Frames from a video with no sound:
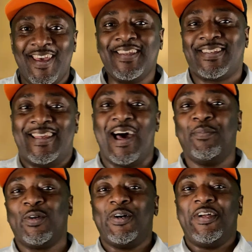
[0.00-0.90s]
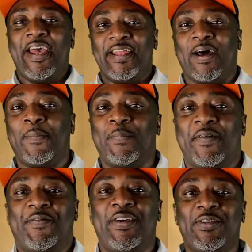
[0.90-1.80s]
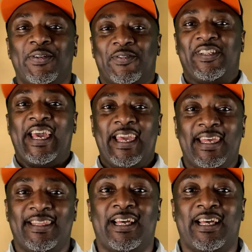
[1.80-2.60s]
Yes, I'm gonna end up my video today.